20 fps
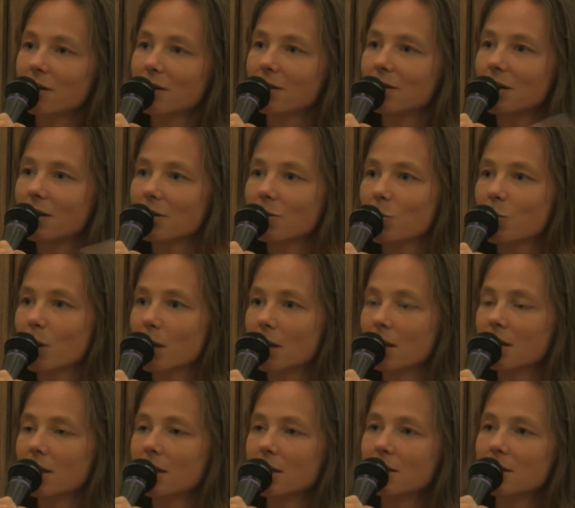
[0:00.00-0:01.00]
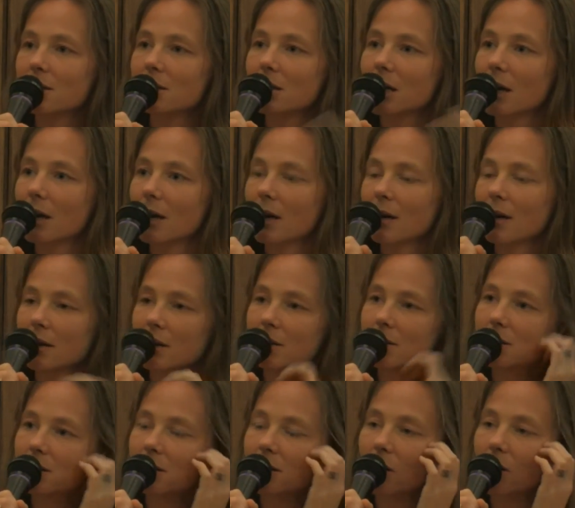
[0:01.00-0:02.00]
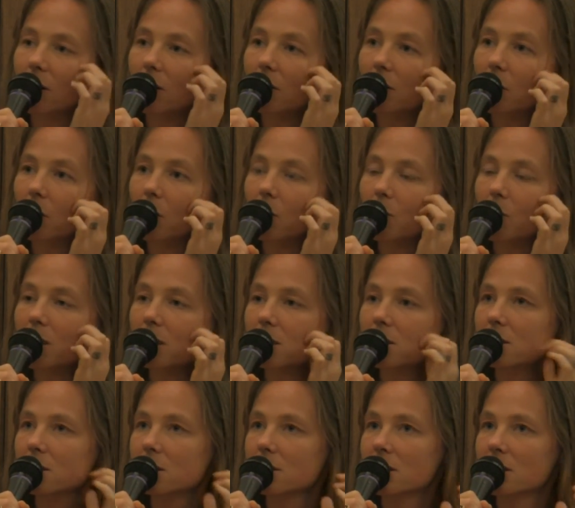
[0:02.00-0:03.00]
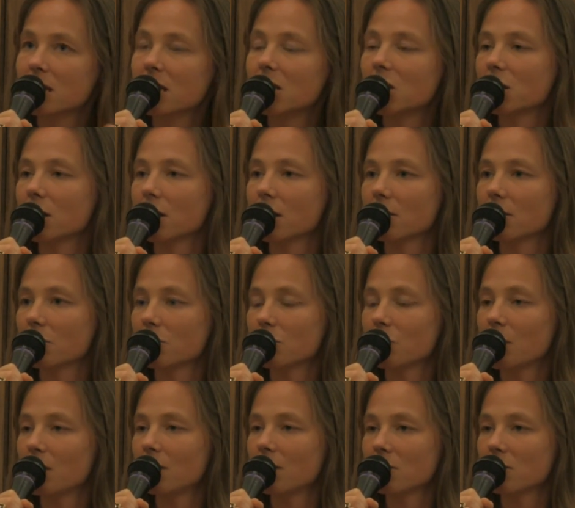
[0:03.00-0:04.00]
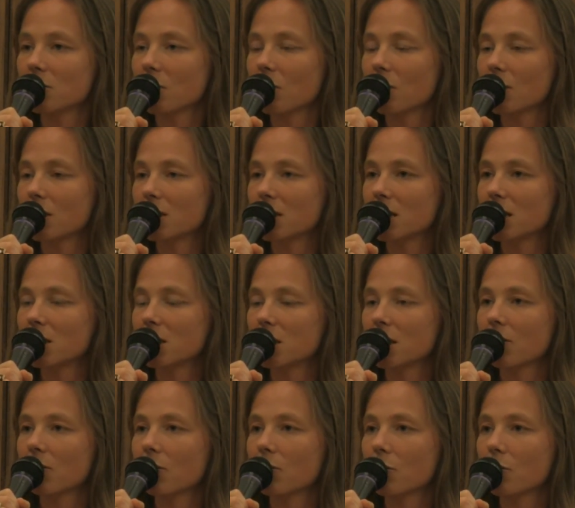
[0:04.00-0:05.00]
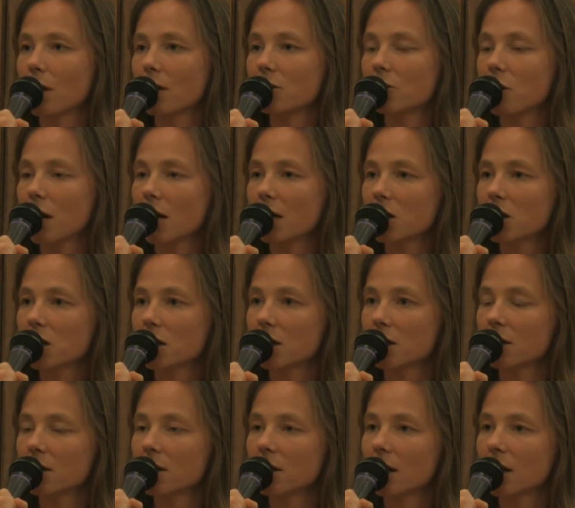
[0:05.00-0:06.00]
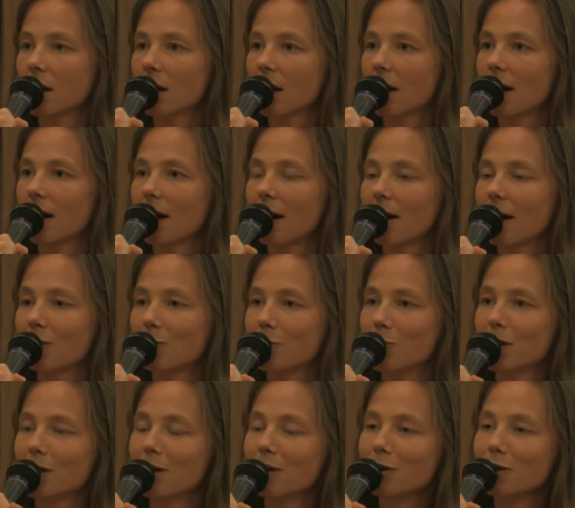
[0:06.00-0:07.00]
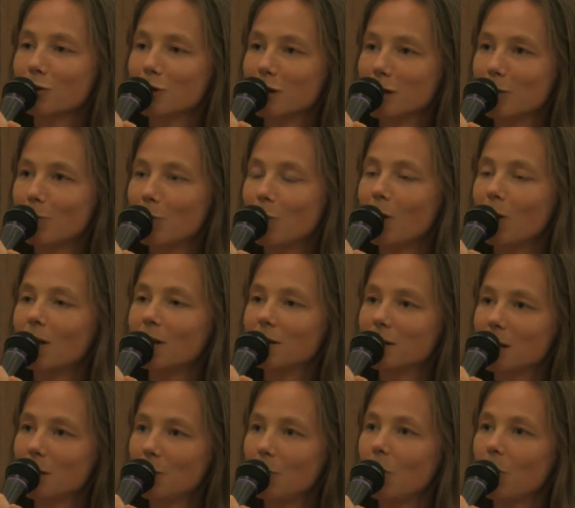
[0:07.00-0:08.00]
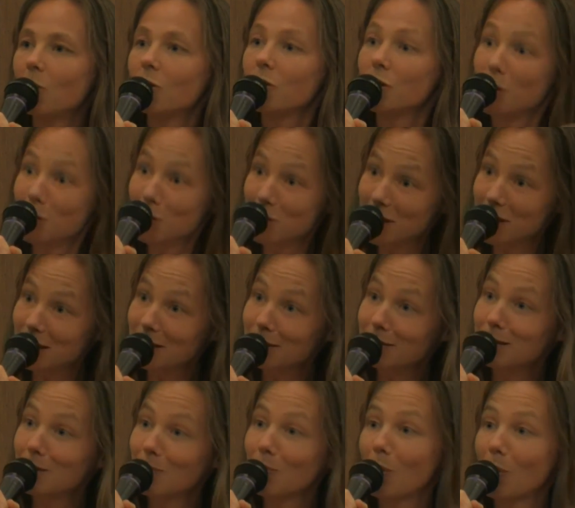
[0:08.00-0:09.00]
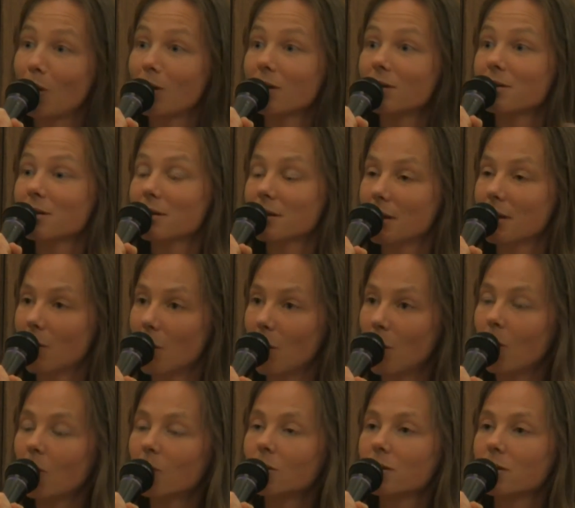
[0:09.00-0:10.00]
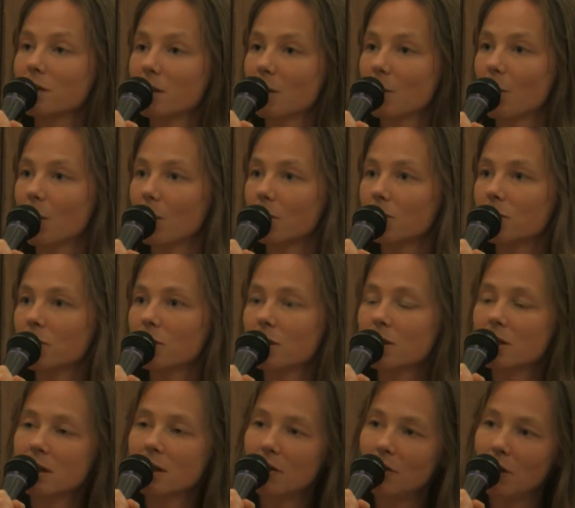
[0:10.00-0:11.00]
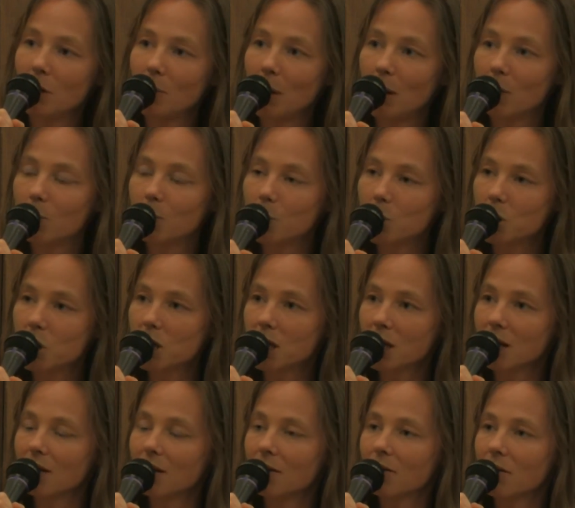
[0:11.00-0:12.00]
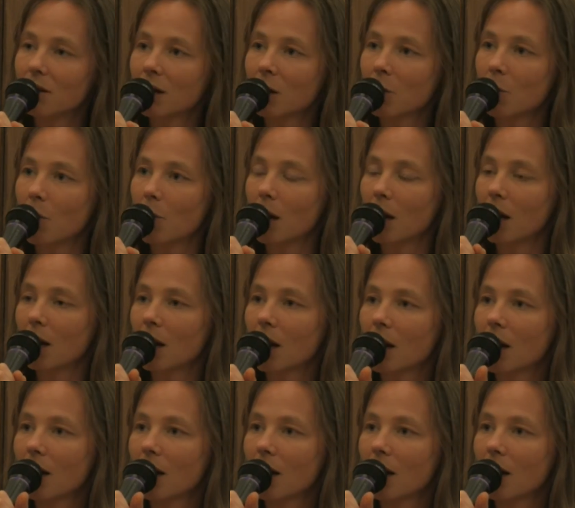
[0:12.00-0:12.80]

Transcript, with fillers: And that's what it is. It's uh, always teaching. The Spirit is always teaching through attraction and bringing you deeper and deeper using the symbols, all the symbols. So it's never about pushing anything away.